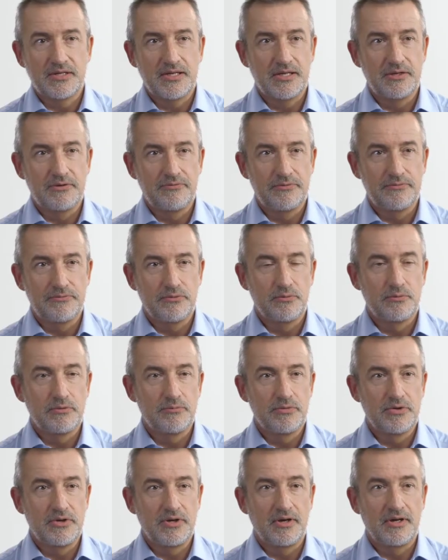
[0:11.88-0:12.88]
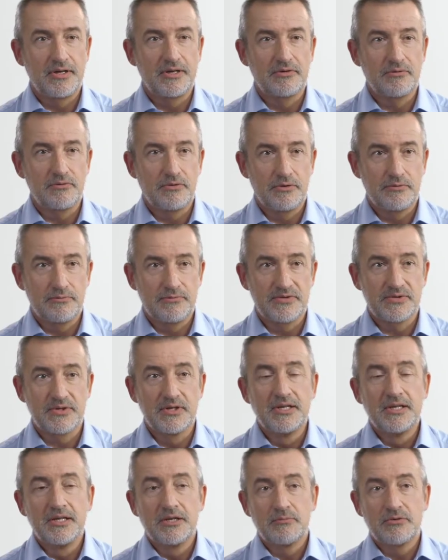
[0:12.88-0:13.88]
kind of a form of benign growths
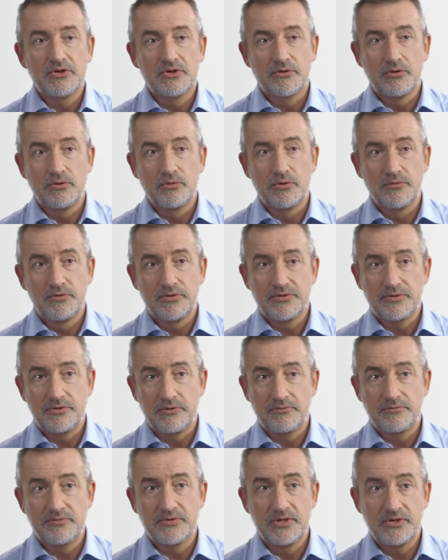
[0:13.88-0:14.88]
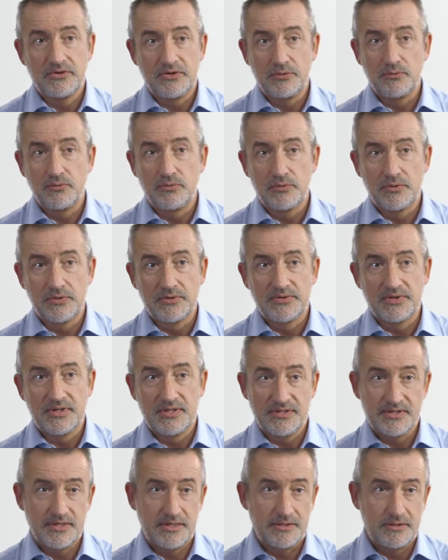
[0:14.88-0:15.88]
which grow on the soft tissue organs
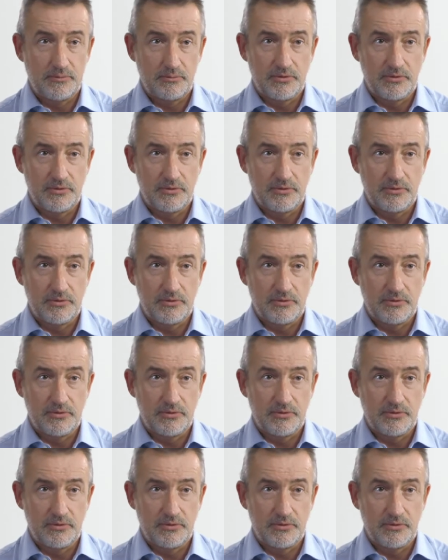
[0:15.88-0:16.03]
inside the